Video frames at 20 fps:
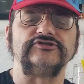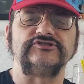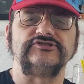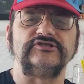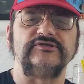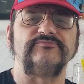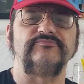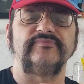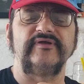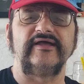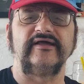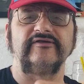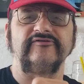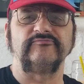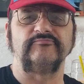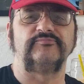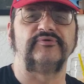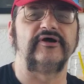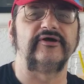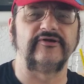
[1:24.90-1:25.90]
Shitbag's
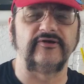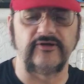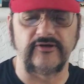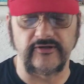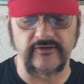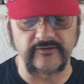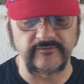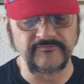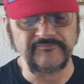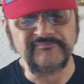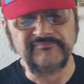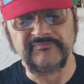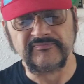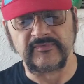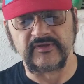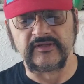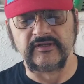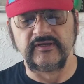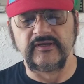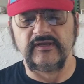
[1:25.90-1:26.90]
butthole.
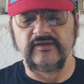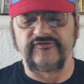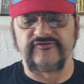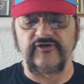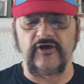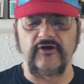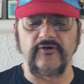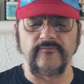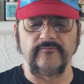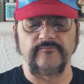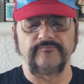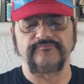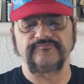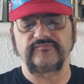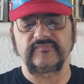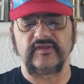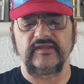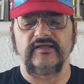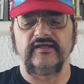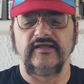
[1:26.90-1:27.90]
So
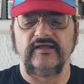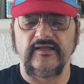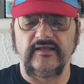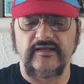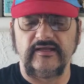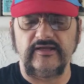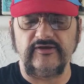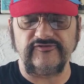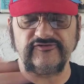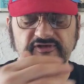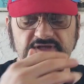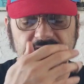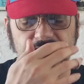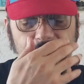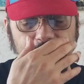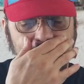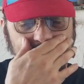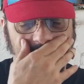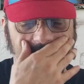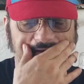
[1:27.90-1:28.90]
here's a
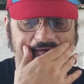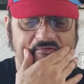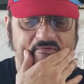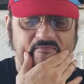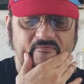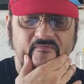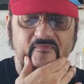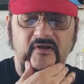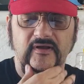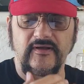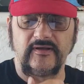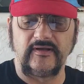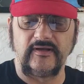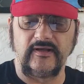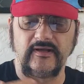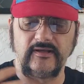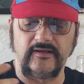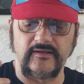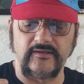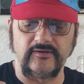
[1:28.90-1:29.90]
guy,
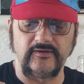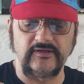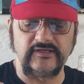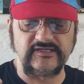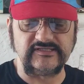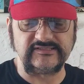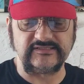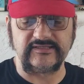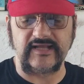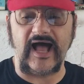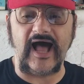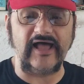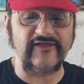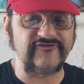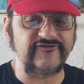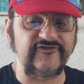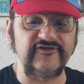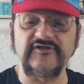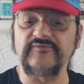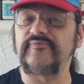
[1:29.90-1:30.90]
he's an
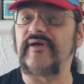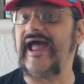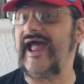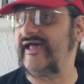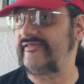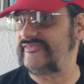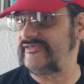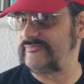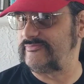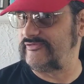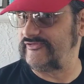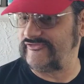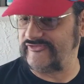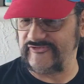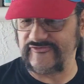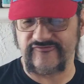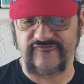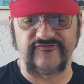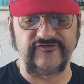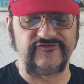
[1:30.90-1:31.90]
osteopathic
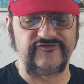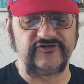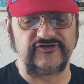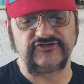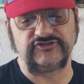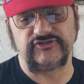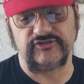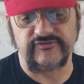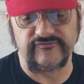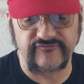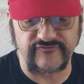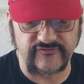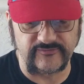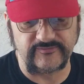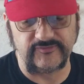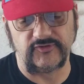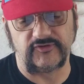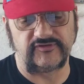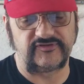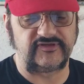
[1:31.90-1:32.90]
physician
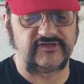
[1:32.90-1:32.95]
from North